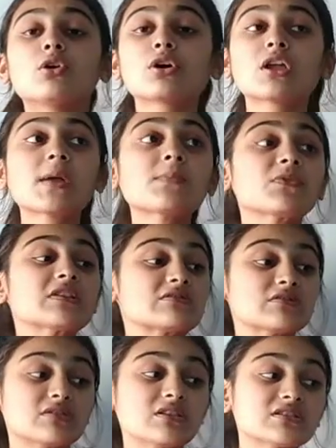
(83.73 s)
Okay,
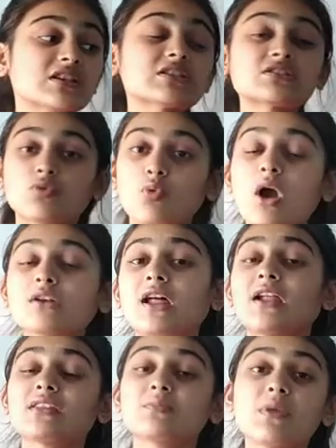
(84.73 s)
so this is what are the